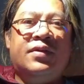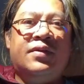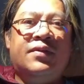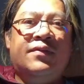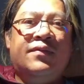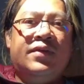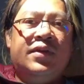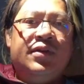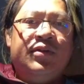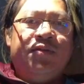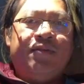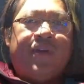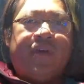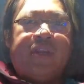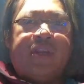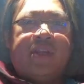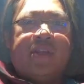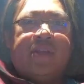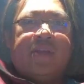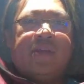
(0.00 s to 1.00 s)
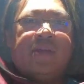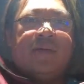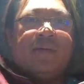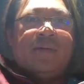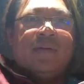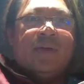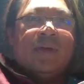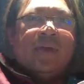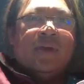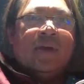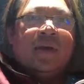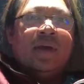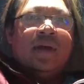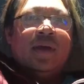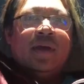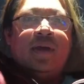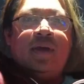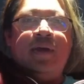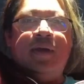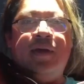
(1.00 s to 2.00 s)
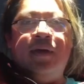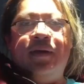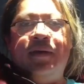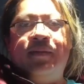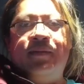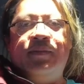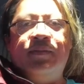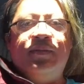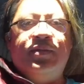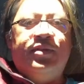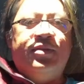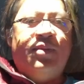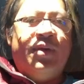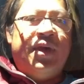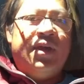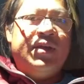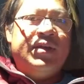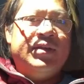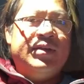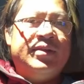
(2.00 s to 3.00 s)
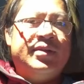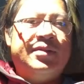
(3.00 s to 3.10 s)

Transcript: if you're trying to do swing.